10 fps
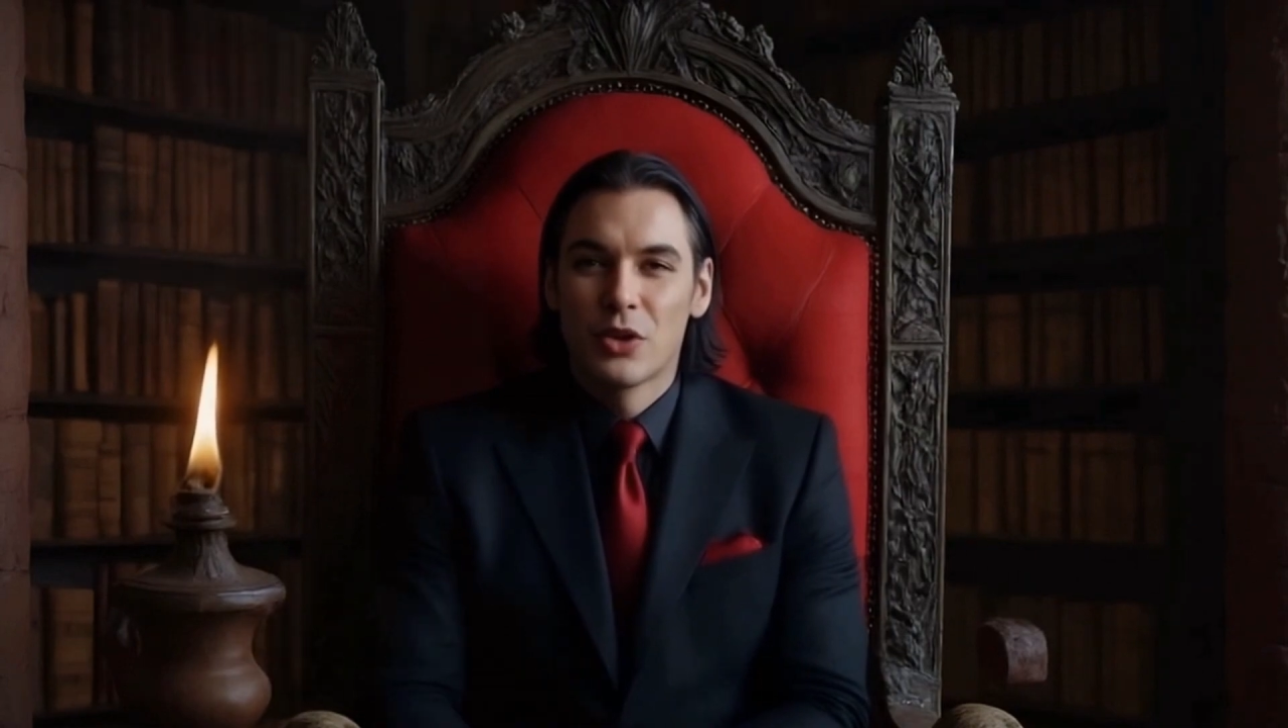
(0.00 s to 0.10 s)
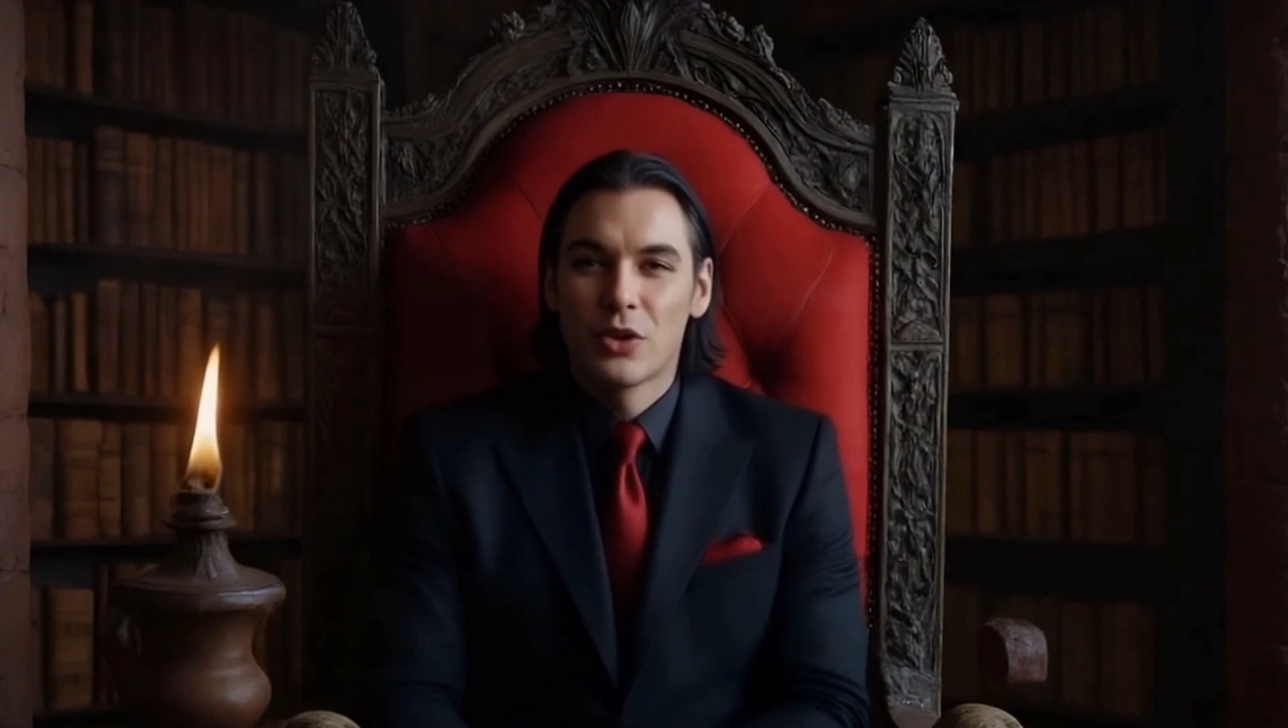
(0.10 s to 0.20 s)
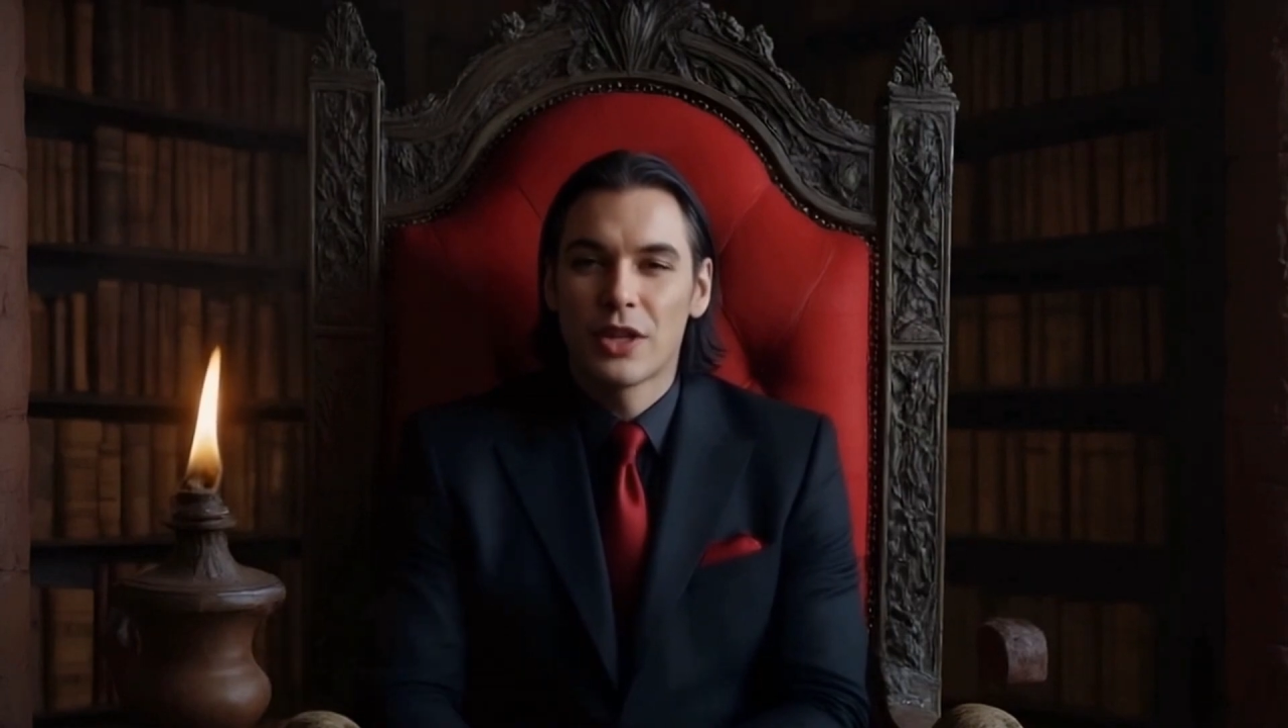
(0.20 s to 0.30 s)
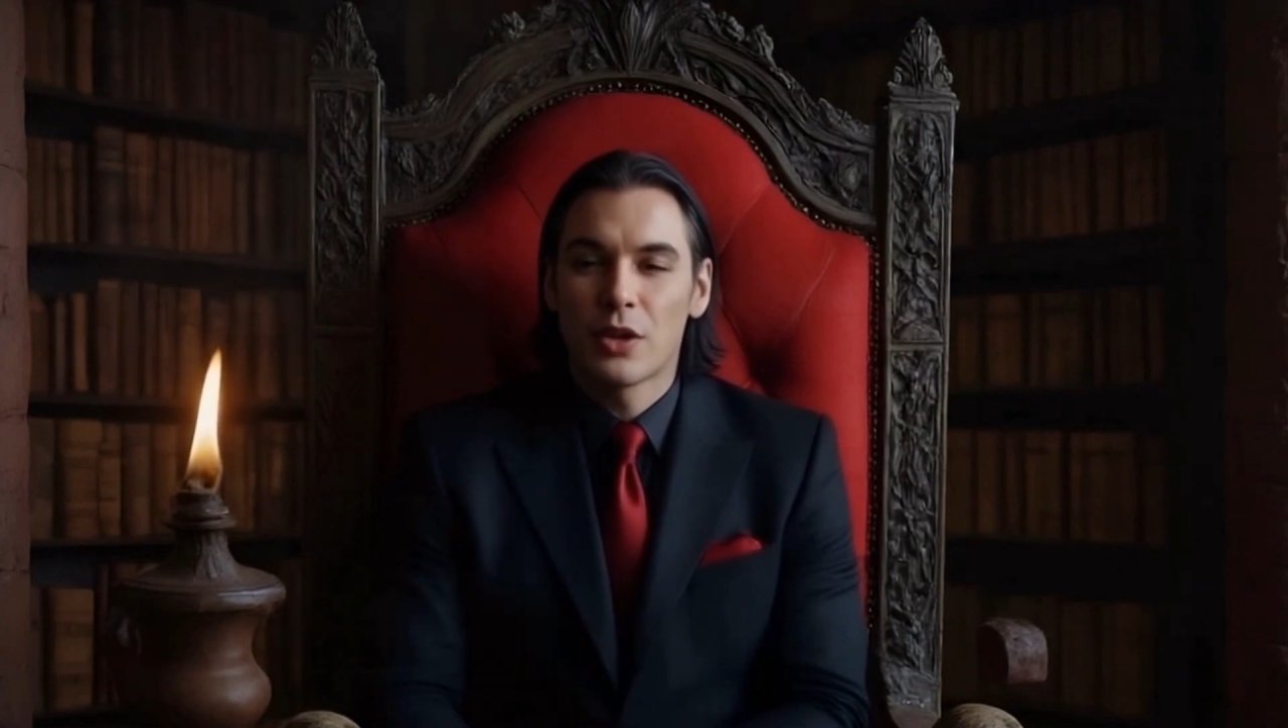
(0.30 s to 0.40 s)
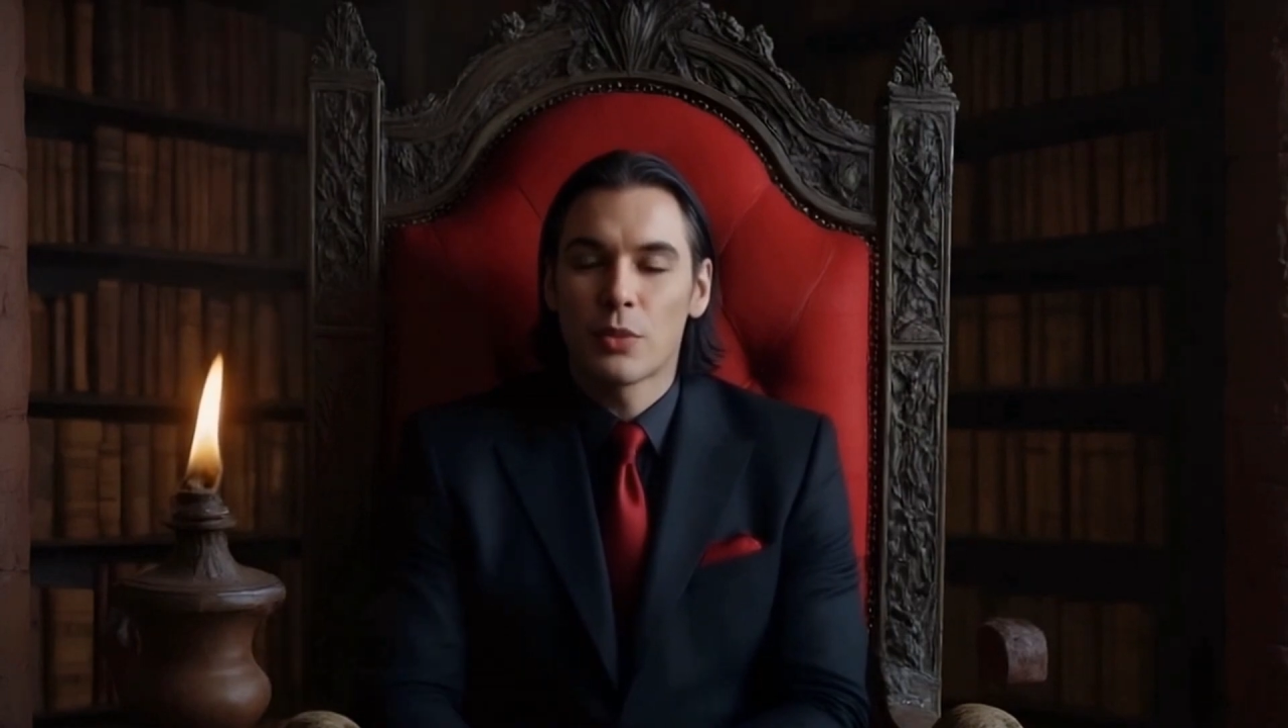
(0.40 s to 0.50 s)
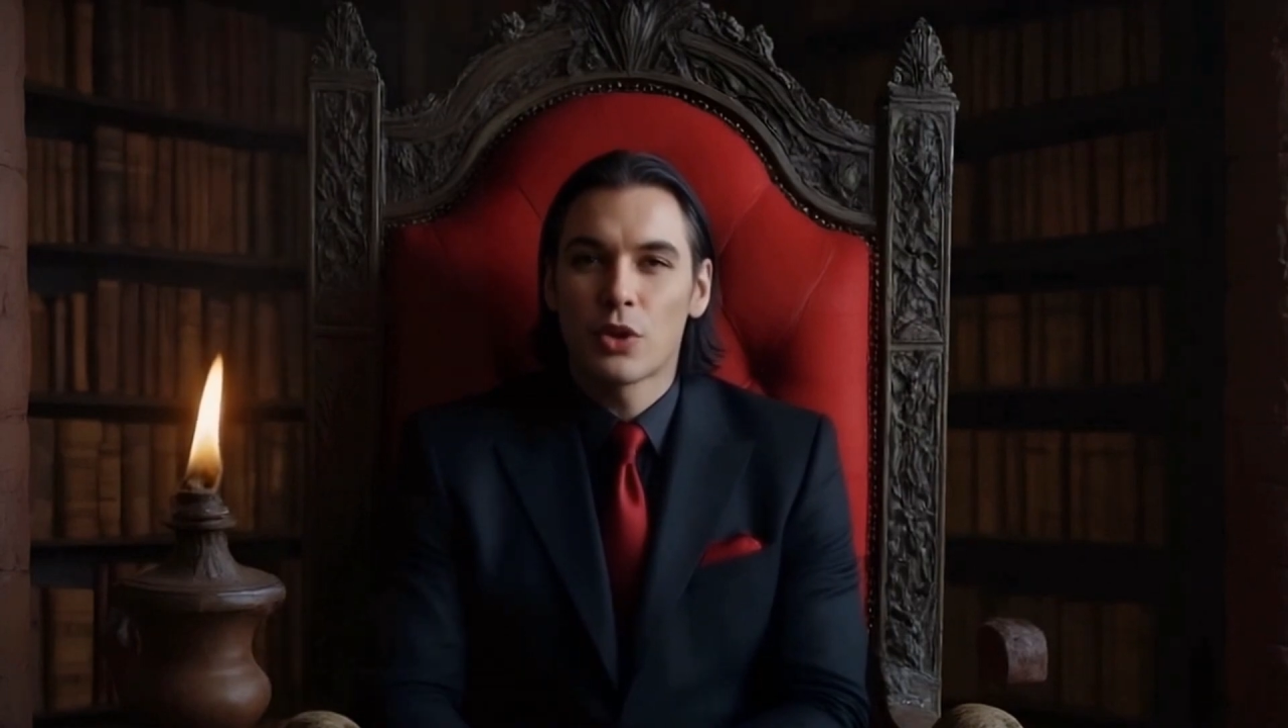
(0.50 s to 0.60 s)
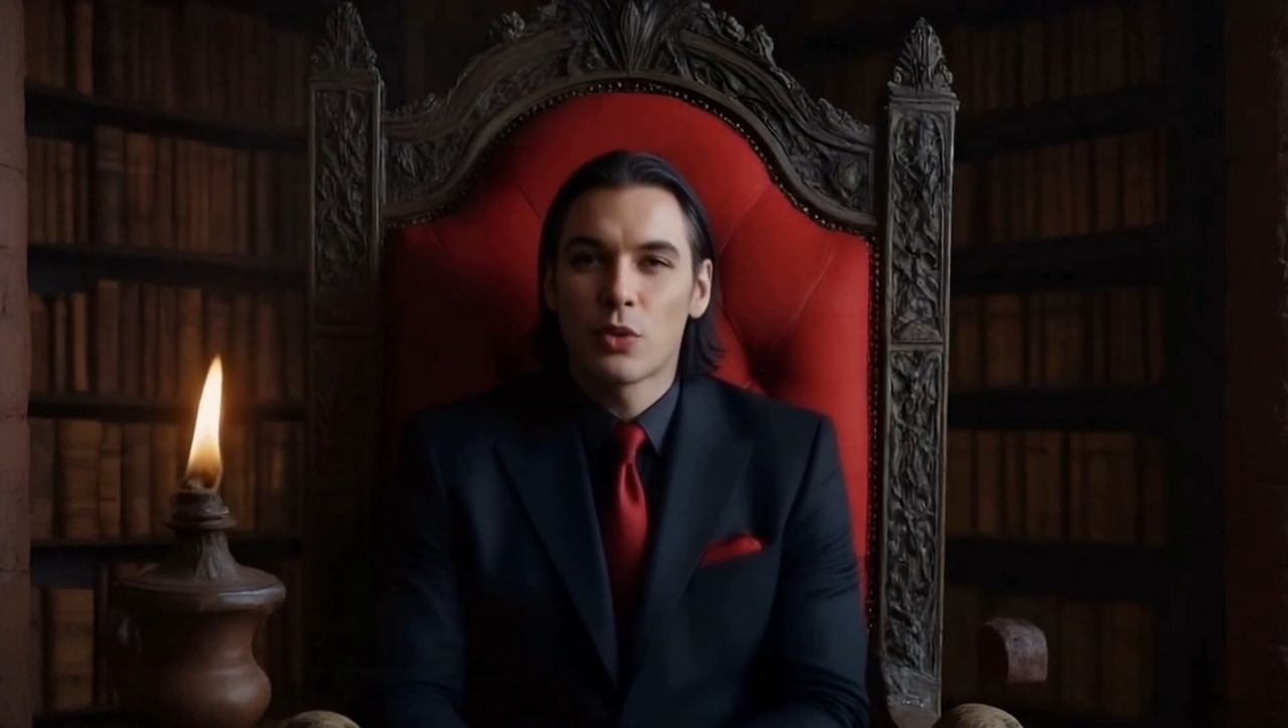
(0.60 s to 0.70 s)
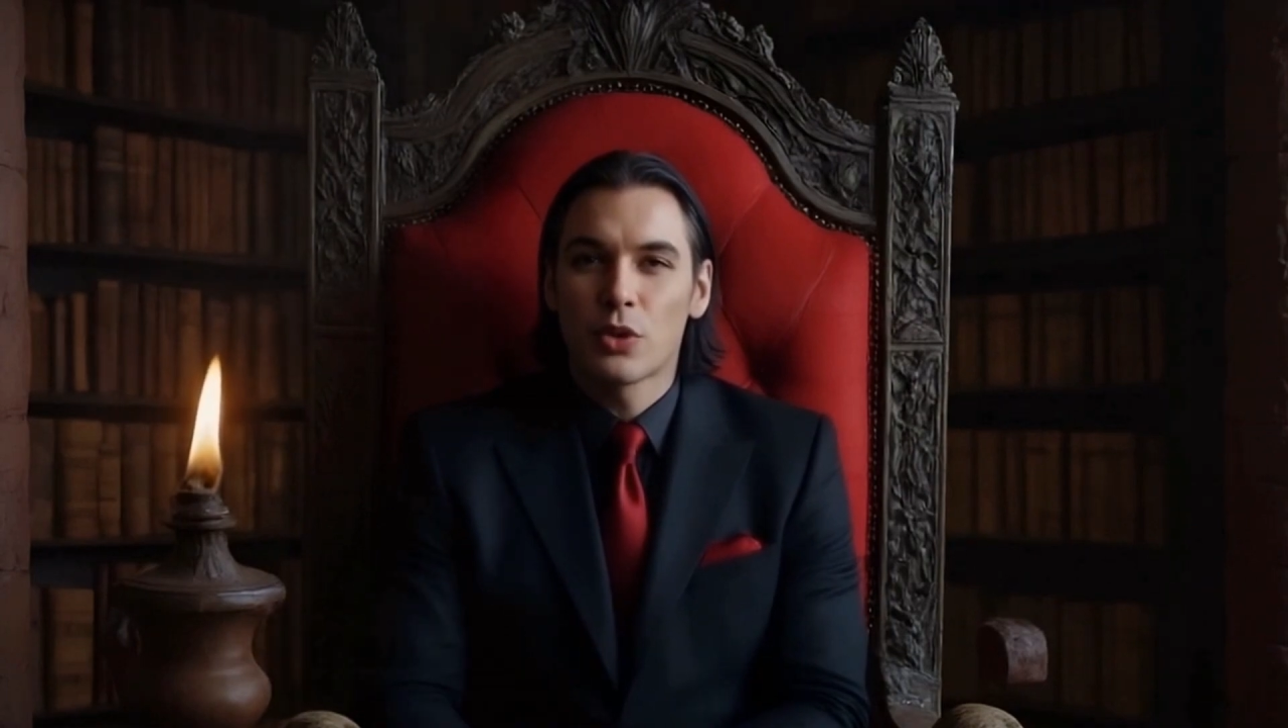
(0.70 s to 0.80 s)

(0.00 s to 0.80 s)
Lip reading: earlier book